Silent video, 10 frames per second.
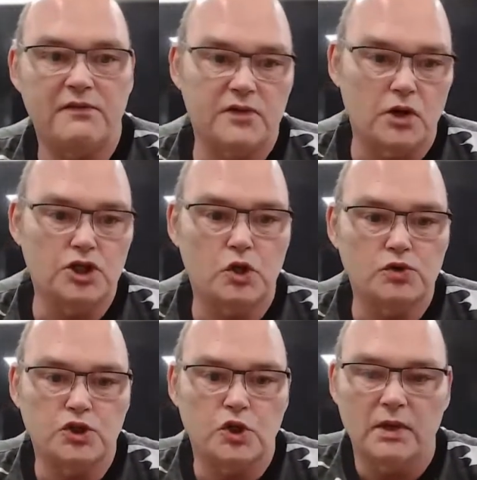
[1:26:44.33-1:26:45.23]
If you're on
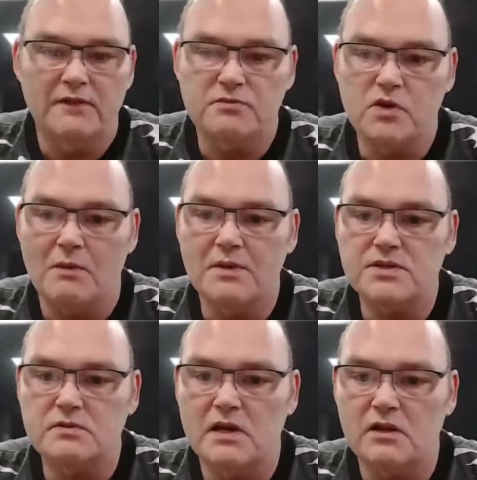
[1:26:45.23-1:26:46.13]
YouTube, leave some
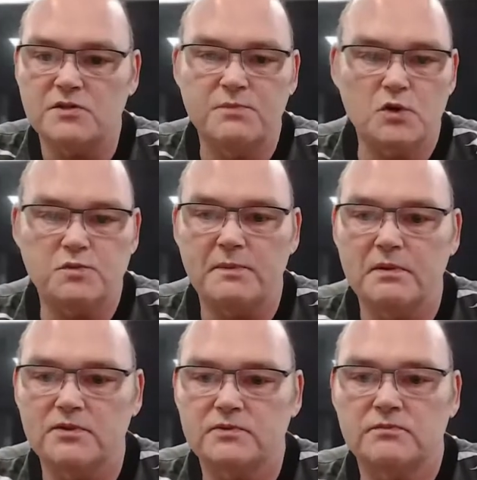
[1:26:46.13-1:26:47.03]
comments as well, because most
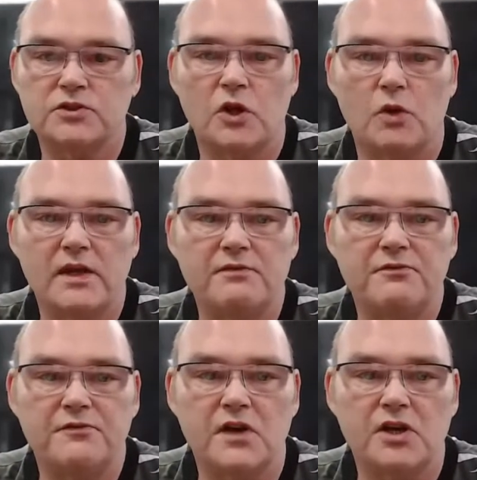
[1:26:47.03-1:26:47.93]
people don't leave